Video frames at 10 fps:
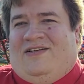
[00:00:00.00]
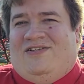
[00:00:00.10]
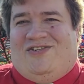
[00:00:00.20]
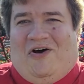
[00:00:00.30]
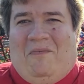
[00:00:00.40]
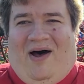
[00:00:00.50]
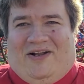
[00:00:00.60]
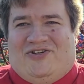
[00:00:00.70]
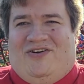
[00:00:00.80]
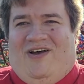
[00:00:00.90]
So
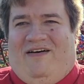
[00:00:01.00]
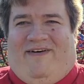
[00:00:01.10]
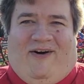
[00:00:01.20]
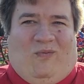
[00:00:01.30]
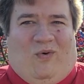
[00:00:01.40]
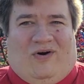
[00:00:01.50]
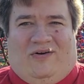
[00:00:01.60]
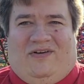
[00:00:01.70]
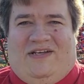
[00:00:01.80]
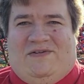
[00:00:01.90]
much of our
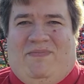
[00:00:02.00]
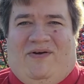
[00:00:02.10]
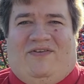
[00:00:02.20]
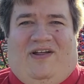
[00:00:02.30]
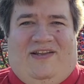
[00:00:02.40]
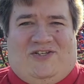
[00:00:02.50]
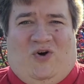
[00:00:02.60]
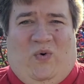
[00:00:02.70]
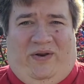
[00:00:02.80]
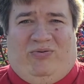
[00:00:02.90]
world is built on this
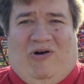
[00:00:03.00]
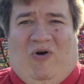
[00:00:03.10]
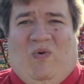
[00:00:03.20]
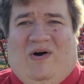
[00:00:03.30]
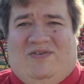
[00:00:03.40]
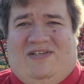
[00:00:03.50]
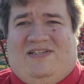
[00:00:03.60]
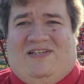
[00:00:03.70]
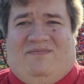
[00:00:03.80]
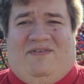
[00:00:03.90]
quid pro quo
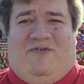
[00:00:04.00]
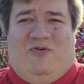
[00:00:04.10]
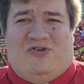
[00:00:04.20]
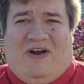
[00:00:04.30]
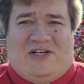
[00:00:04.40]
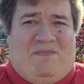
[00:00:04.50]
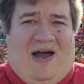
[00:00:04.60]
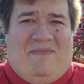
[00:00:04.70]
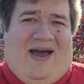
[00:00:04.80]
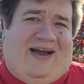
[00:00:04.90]
system. If you scratch
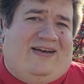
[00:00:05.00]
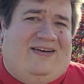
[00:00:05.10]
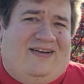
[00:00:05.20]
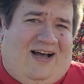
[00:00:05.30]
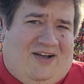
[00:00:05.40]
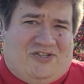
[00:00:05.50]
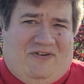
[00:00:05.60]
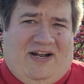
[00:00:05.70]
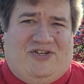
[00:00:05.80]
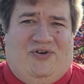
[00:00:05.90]
my back, I'll
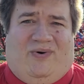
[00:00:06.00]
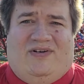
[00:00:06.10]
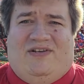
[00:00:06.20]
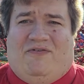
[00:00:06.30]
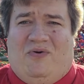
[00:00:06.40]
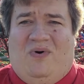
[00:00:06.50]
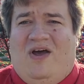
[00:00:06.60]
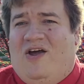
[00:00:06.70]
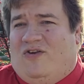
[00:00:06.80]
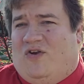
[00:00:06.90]
scratch yours. If you
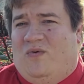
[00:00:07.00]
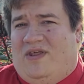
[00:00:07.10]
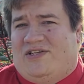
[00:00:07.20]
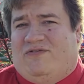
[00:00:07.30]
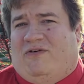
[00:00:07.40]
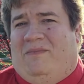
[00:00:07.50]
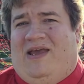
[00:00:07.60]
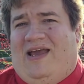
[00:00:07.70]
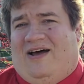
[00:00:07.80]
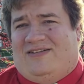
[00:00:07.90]
do this for
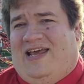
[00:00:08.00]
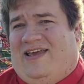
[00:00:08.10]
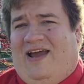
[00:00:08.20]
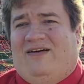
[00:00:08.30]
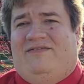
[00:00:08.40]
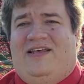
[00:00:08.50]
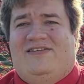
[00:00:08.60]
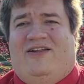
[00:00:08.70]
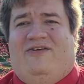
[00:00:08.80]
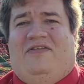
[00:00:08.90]
me, I'll take care of these
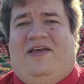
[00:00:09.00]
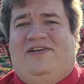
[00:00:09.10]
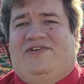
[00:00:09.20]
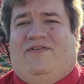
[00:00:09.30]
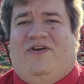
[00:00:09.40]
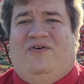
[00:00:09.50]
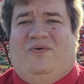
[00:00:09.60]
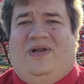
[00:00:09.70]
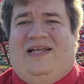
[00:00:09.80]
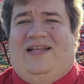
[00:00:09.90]
other things for
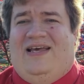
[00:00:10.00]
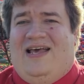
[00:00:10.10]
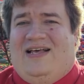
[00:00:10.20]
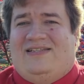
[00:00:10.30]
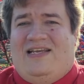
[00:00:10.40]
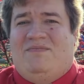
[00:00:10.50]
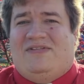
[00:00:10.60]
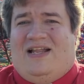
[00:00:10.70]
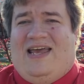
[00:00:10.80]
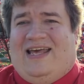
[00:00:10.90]
you. And it
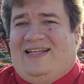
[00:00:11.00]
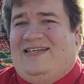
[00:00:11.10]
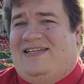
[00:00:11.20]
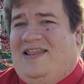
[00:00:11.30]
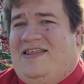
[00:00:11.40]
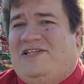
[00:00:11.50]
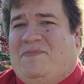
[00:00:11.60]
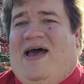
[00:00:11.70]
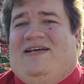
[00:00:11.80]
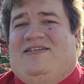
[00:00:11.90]
seems like, at least in this
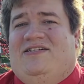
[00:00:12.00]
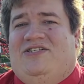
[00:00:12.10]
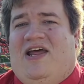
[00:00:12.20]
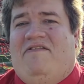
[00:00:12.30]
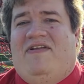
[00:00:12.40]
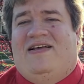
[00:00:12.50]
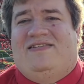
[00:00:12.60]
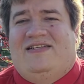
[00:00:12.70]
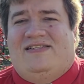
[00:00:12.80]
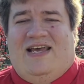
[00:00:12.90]
passage, David has
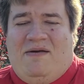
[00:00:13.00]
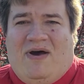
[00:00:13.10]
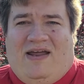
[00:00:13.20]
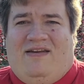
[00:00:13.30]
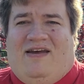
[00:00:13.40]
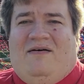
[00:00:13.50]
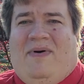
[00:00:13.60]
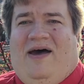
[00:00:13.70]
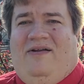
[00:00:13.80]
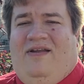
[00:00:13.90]
the same idea
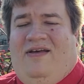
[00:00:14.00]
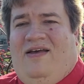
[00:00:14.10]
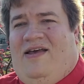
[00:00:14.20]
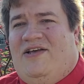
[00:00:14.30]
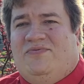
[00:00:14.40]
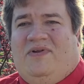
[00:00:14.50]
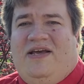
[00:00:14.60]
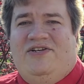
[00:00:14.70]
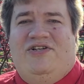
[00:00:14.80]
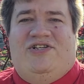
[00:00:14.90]
about his
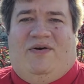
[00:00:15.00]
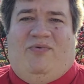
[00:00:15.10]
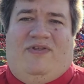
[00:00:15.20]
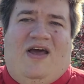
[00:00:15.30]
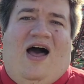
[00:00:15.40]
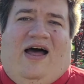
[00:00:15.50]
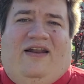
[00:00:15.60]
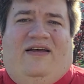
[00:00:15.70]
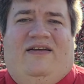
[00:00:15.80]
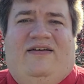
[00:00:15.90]
relationship with God.